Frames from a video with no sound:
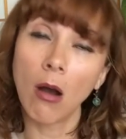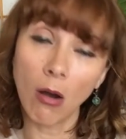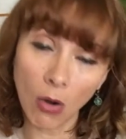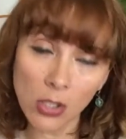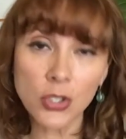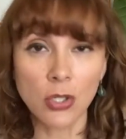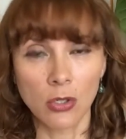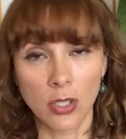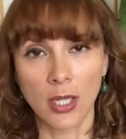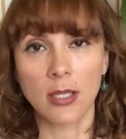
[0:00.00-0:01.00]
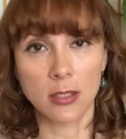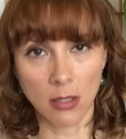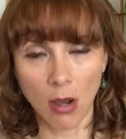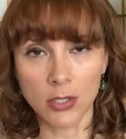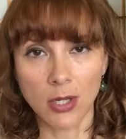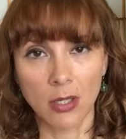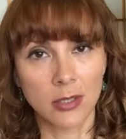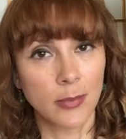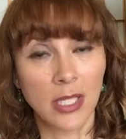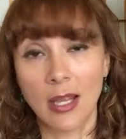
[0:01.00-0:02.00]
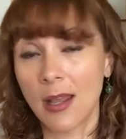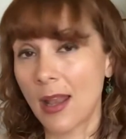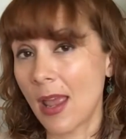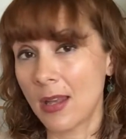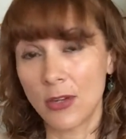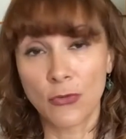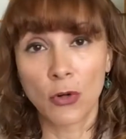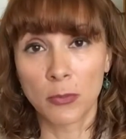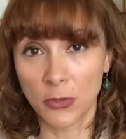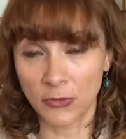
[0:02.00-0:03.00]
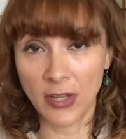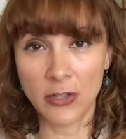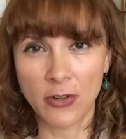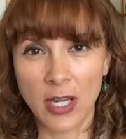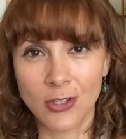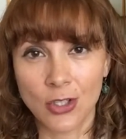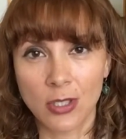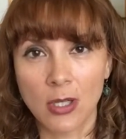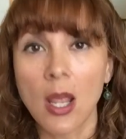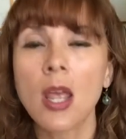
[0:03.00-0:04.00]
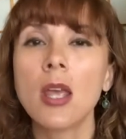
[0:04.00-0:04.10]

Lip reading: Also against autonomy and any form of federation